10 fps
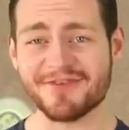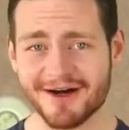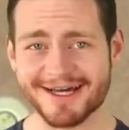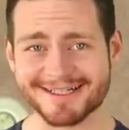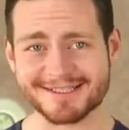
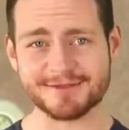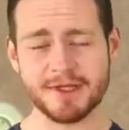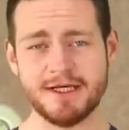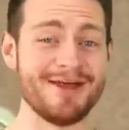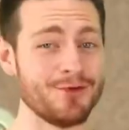
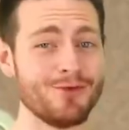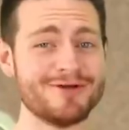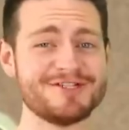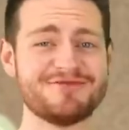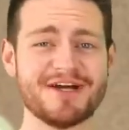fungus. In the
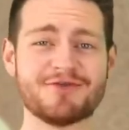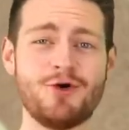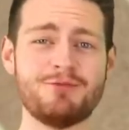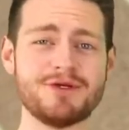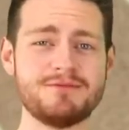words of Jeff
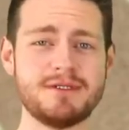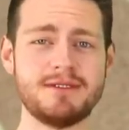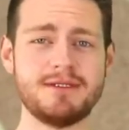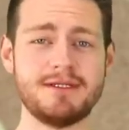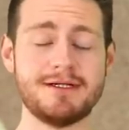Goldblum,
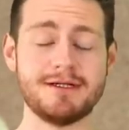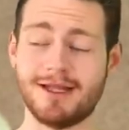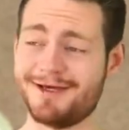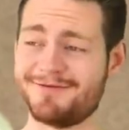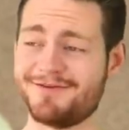
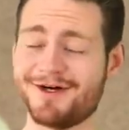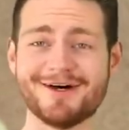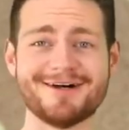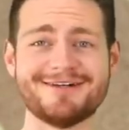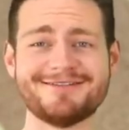life
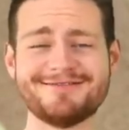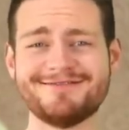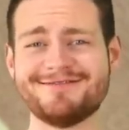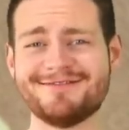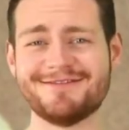uh,
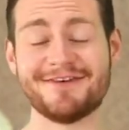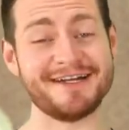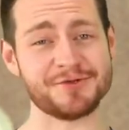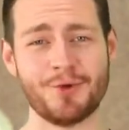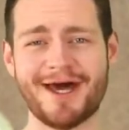
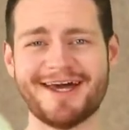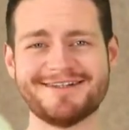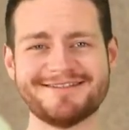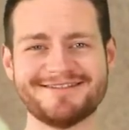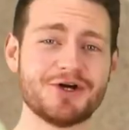finds a way.
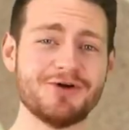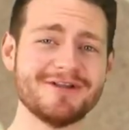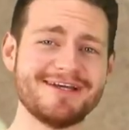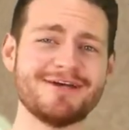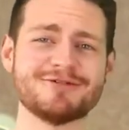
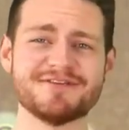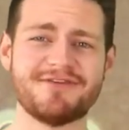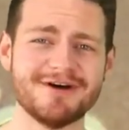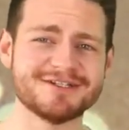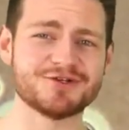Currently, there is a
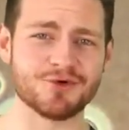fungus